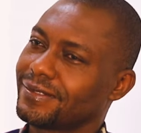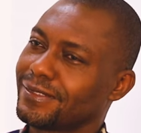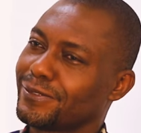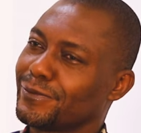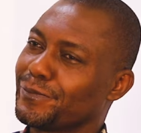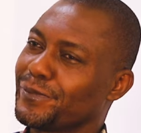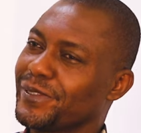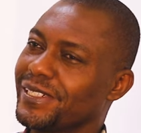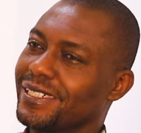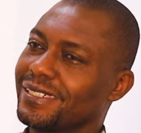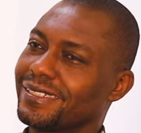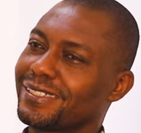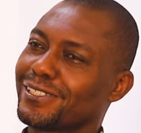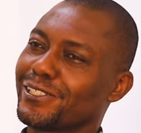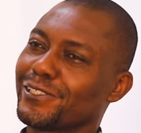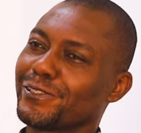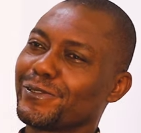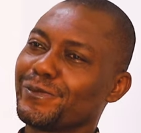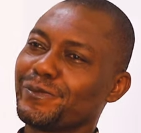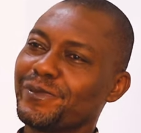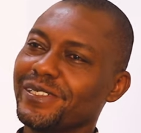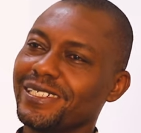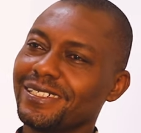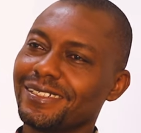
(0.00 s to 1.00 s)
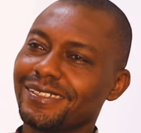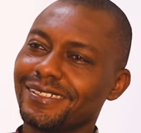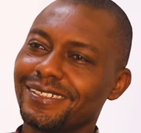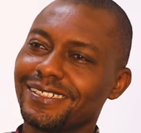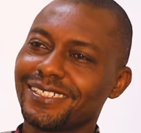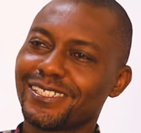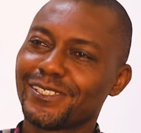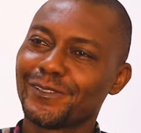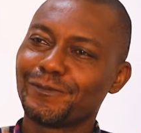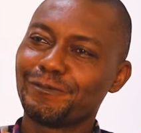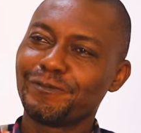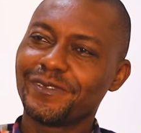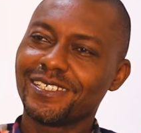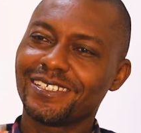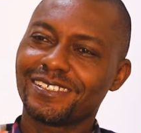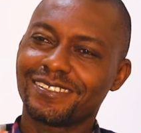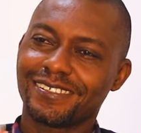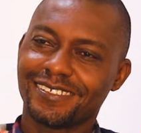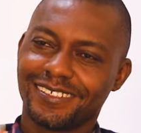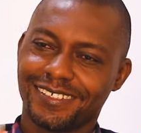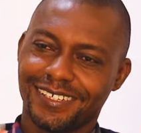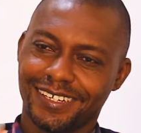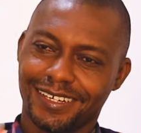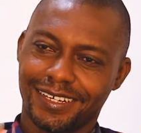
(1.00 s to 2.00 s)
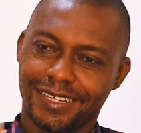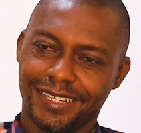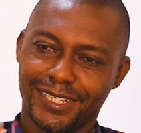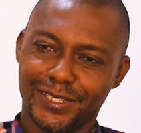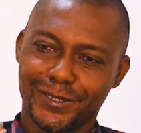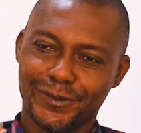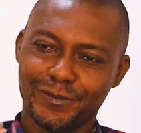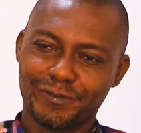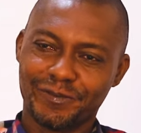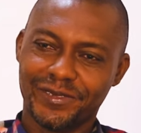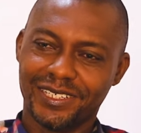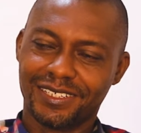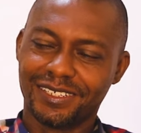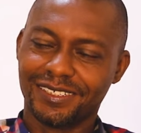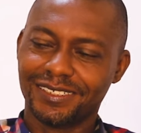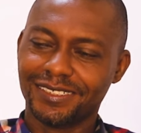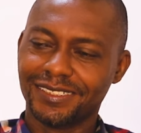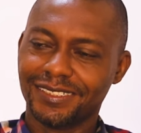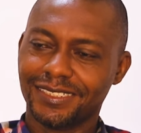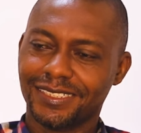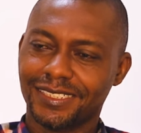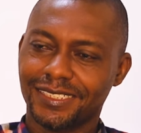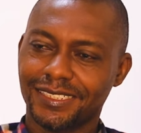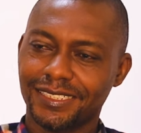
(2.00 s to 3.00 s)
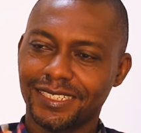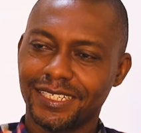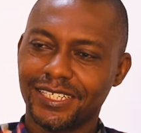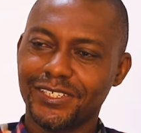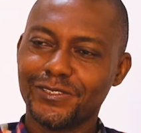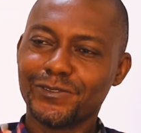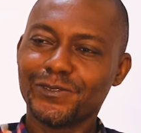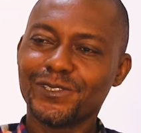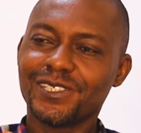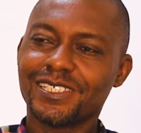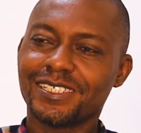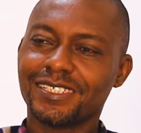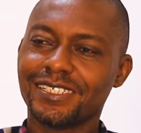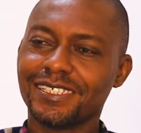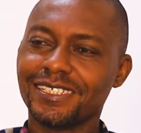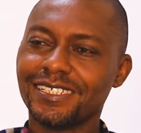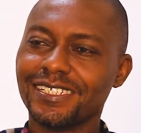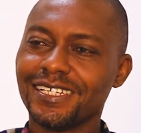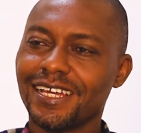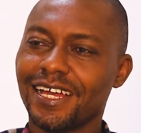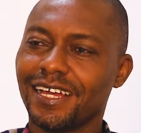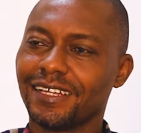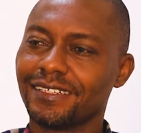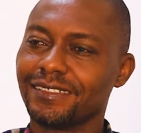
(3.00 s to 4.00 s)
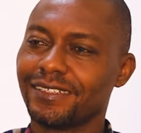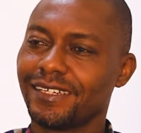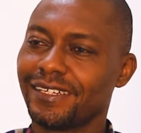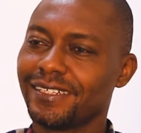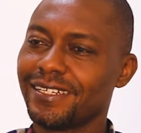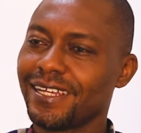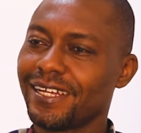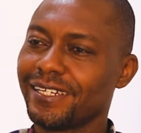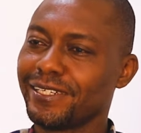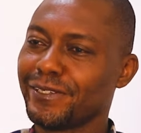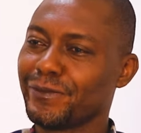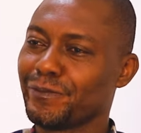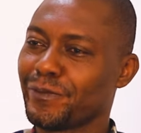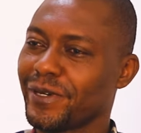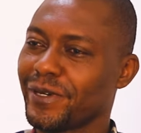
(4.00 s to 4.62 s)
To me, it's mystical, because you see an elderly